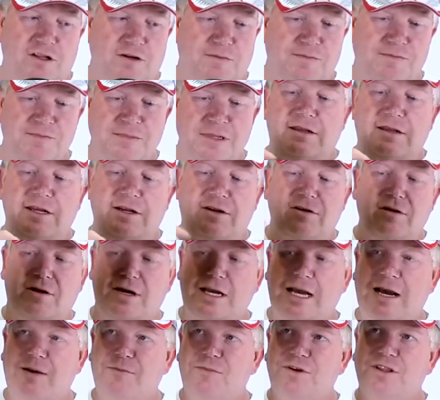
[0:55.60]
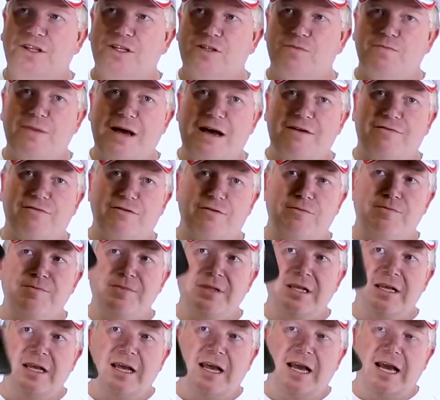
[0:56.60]
them, did not come with this baffle.
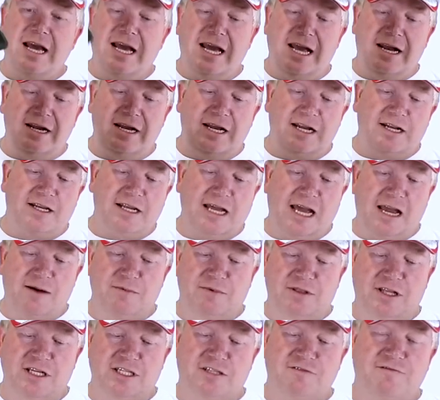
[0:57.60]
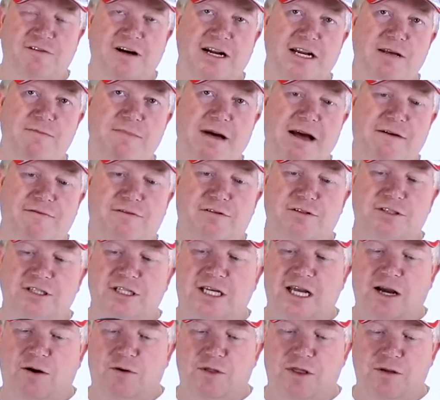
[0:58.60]
And it came with these funny baffles
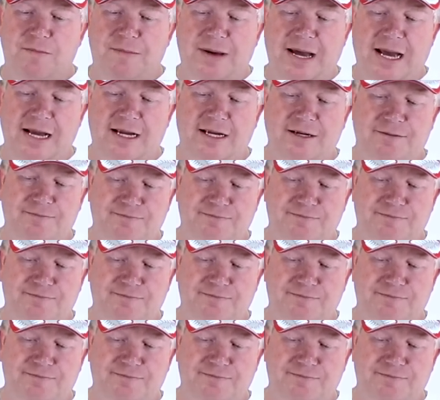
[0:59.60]
that go on the back.